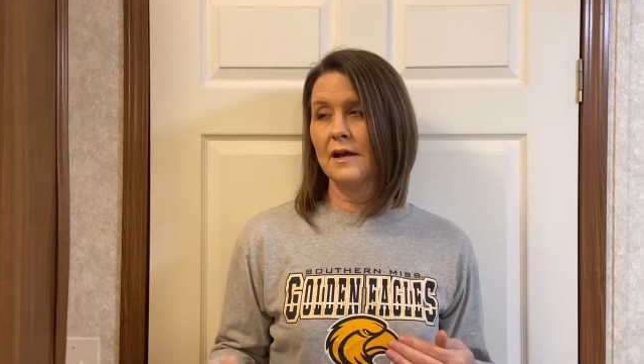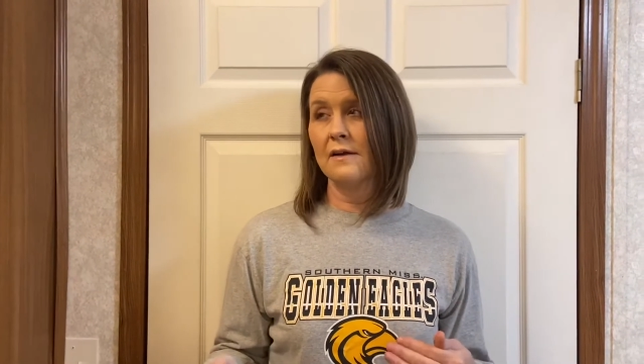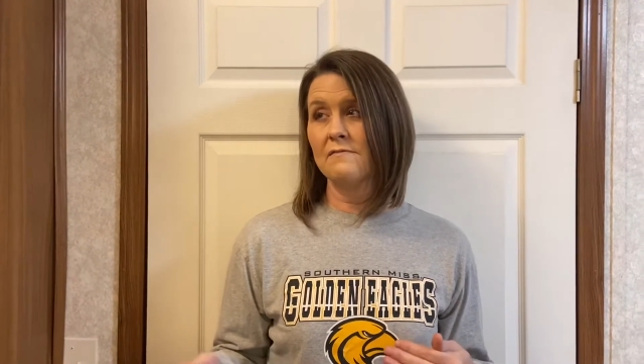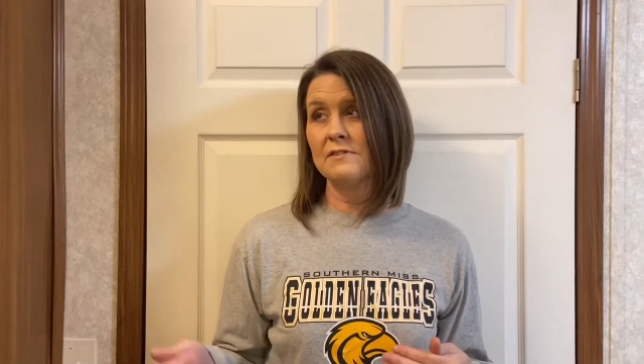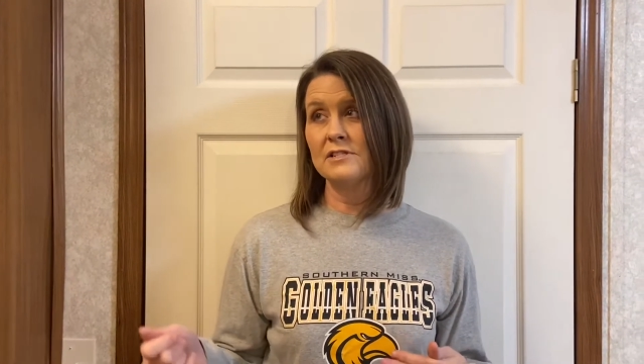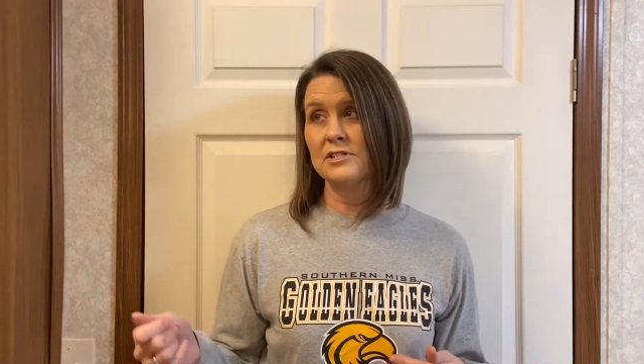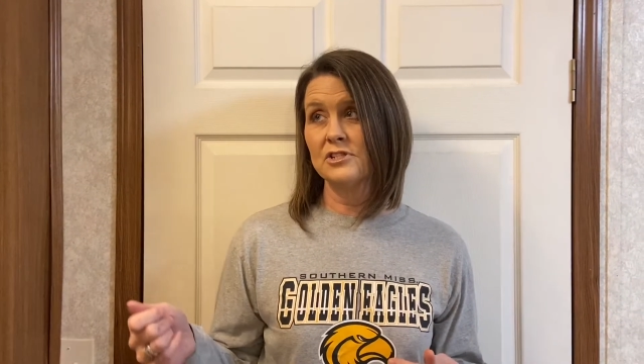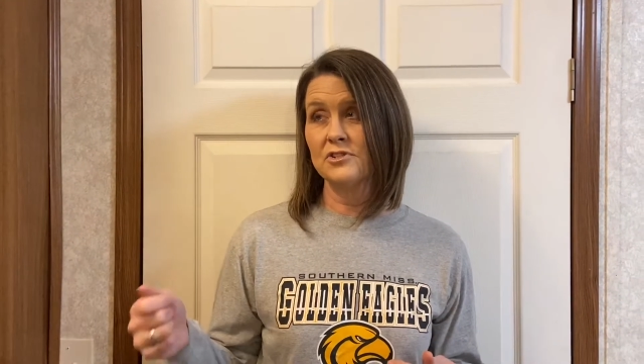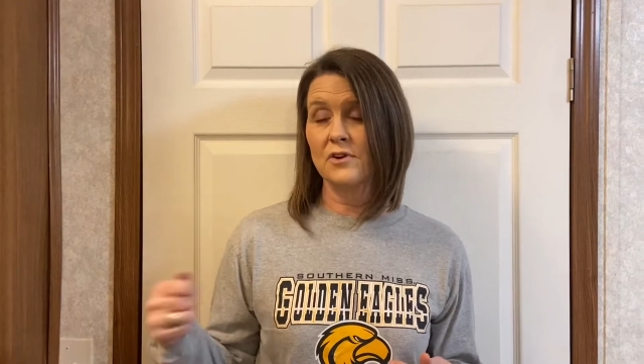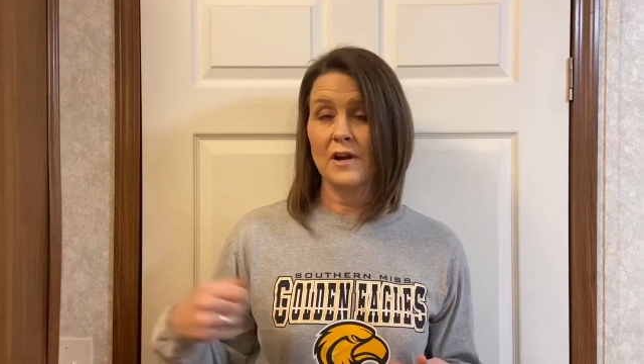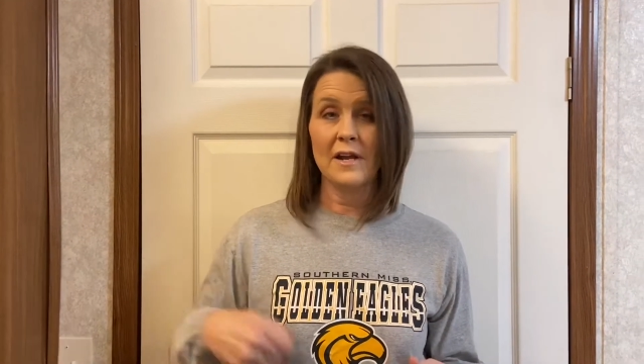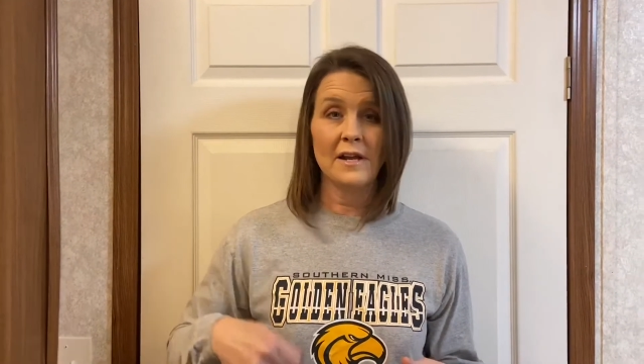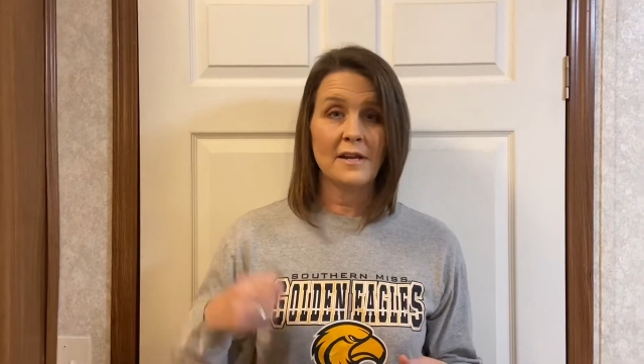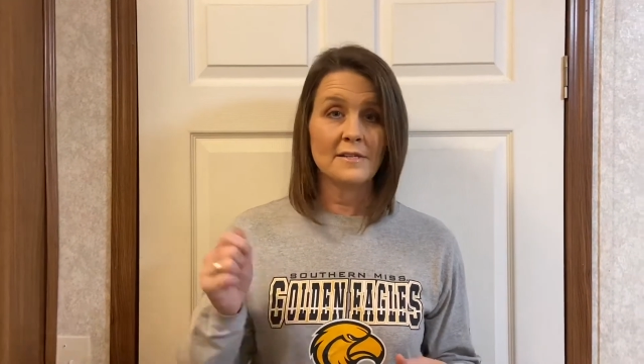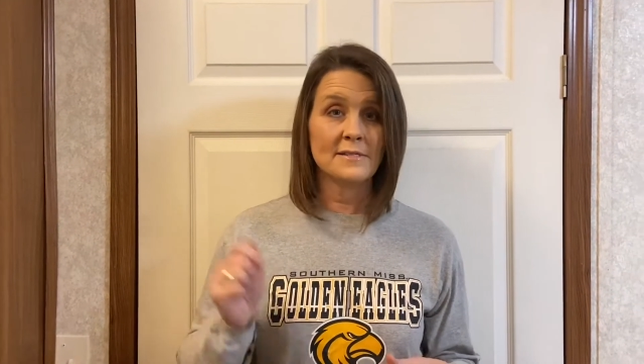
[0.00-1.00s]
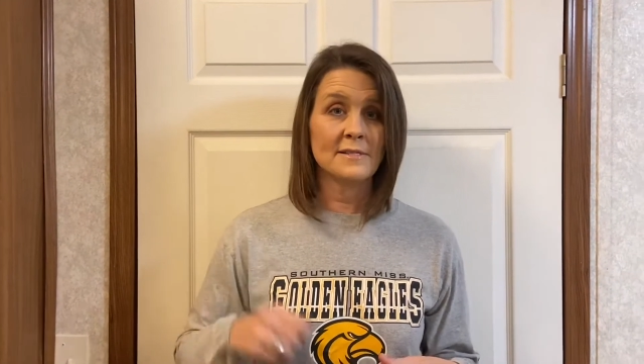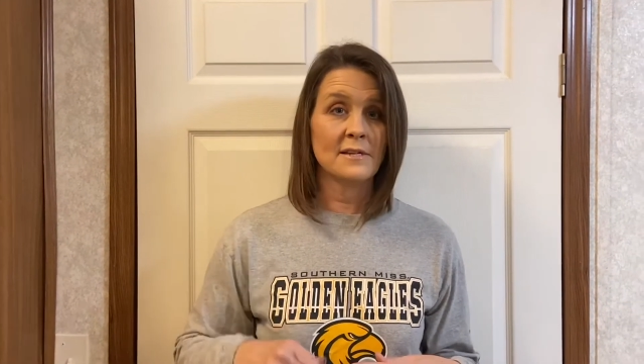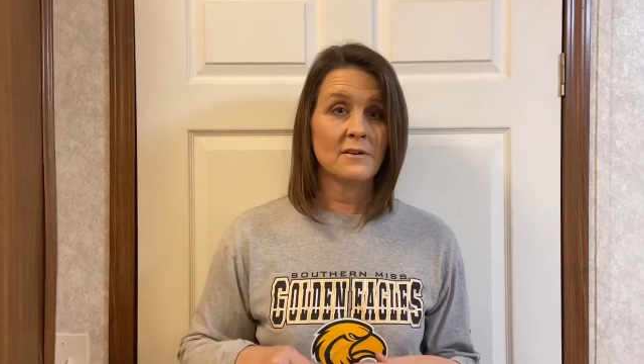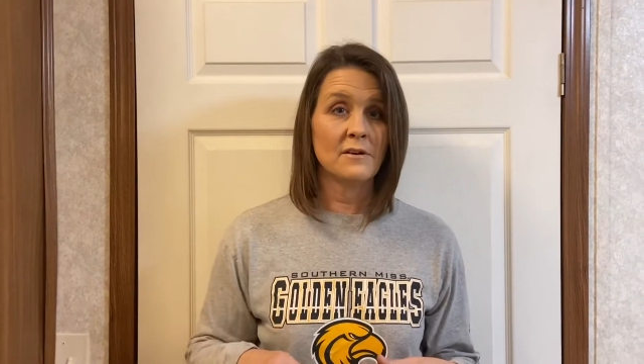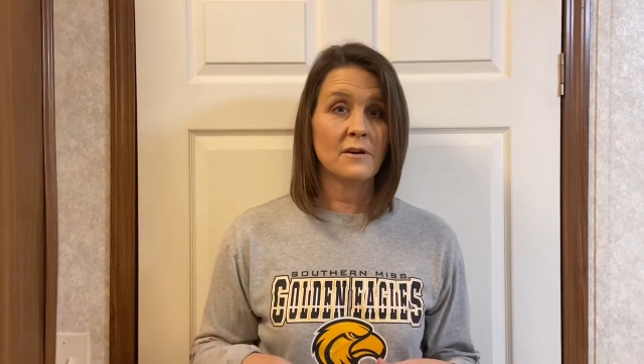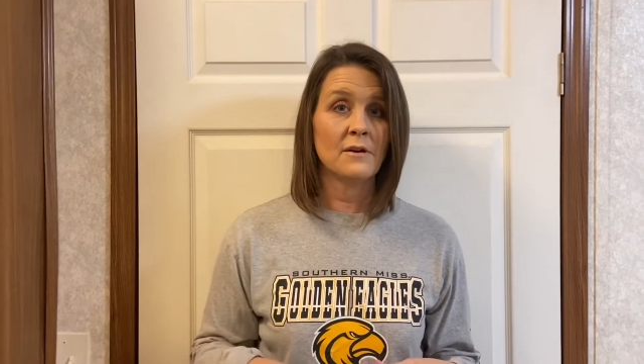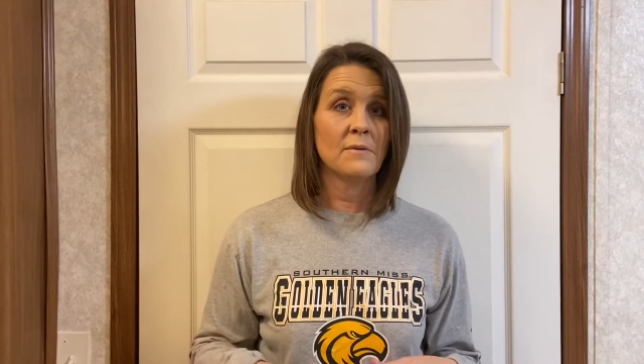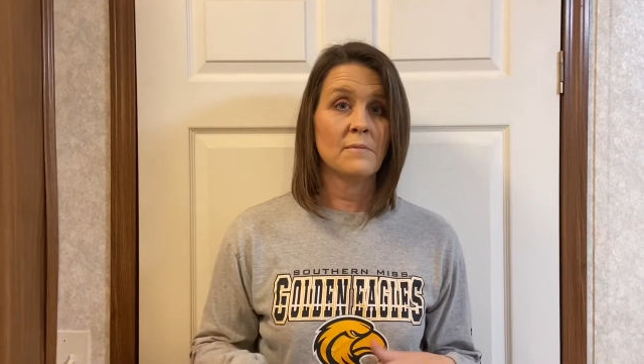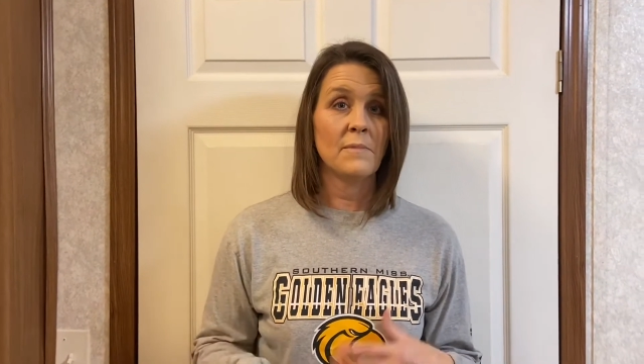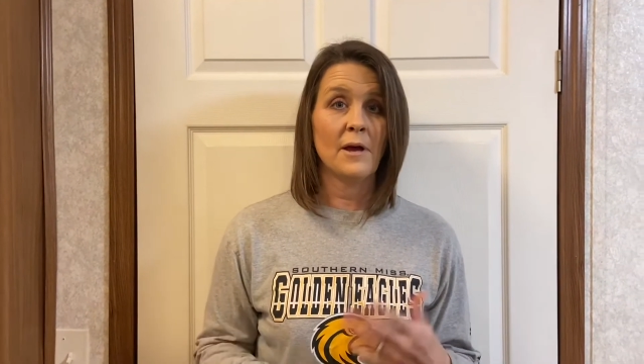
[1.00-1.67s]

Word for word: have to straighten it some,